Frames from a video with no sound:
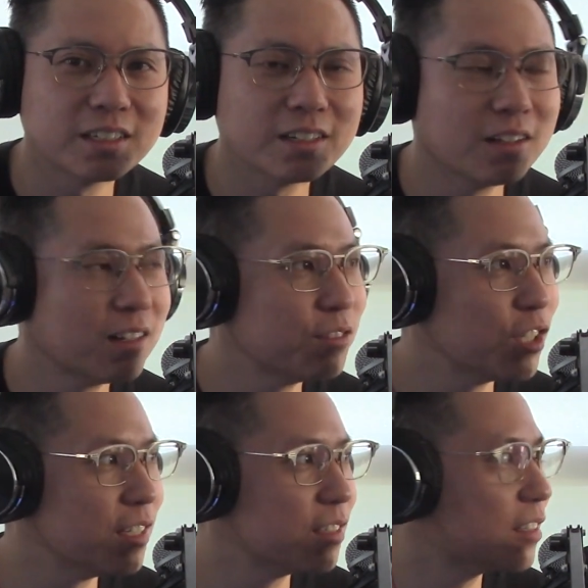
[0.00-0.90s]
a lot of
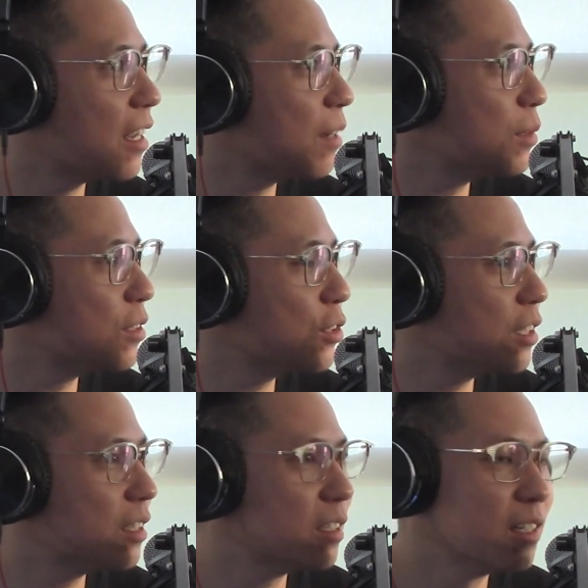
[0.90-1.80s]
changes that happened this
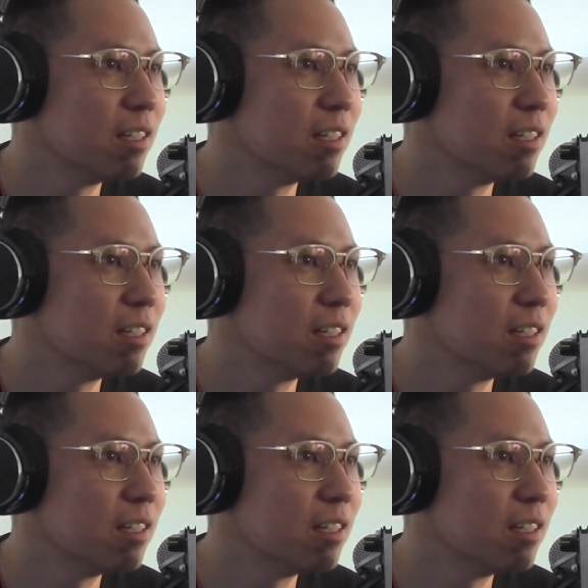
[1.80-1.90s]
year,